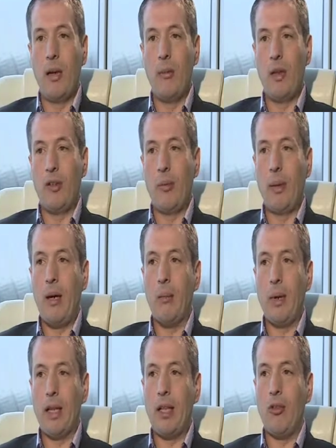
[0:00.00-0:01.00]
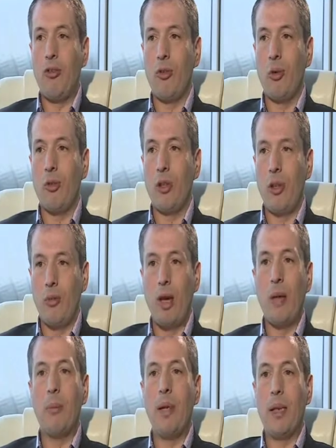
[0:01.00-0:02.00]
It's about making sure that the
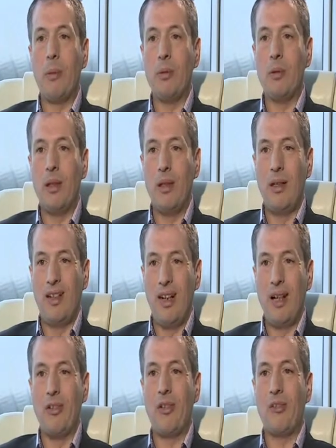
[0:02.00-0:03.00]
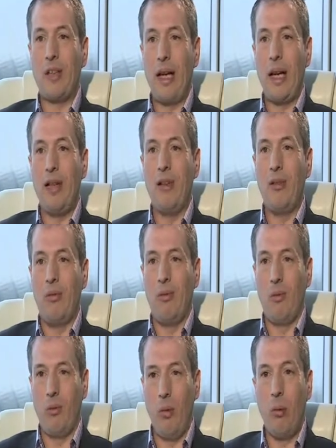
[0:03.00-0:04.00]
right people understand
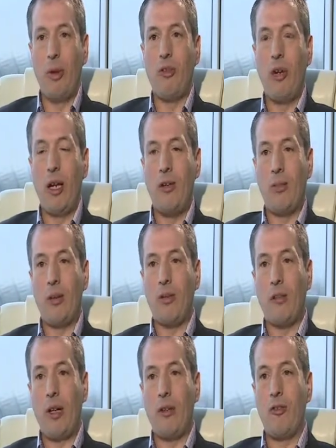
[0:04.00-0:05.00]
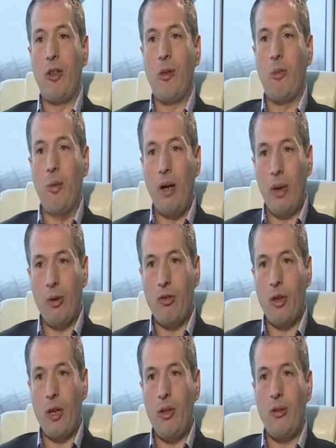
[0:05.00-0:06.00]
what we're changing with the strategy, why we're
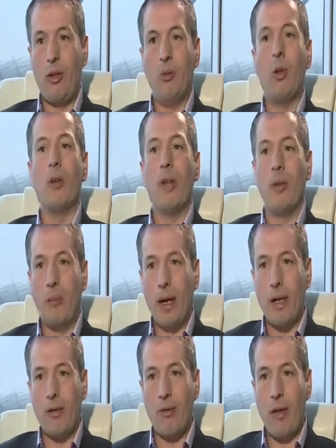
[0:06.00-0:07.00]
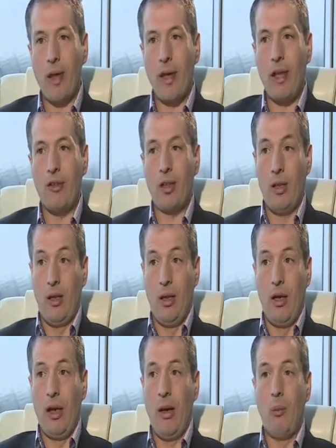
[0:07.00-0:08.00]
changing, what the impact of that is,
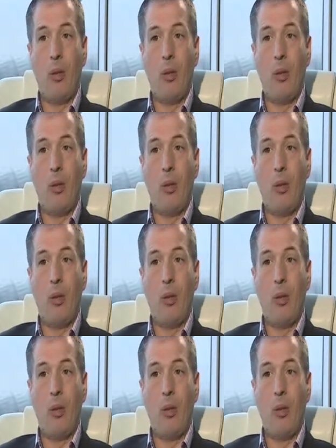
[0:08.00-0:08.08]
and